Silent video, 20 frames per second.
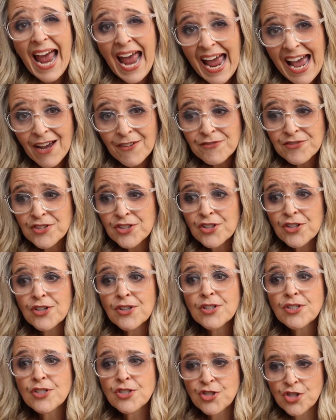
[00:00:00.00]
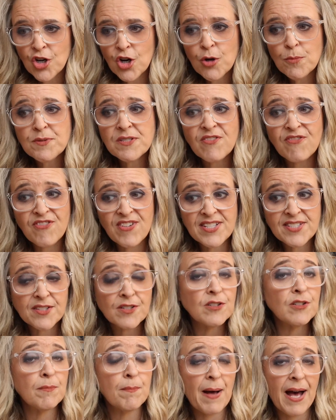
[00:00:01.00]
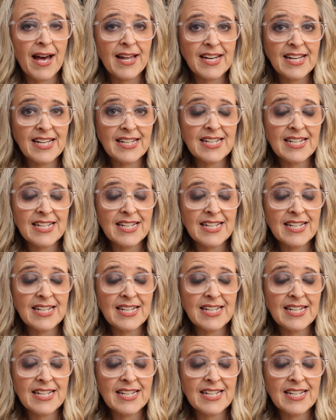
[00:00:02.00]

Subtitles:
after Job's physical body,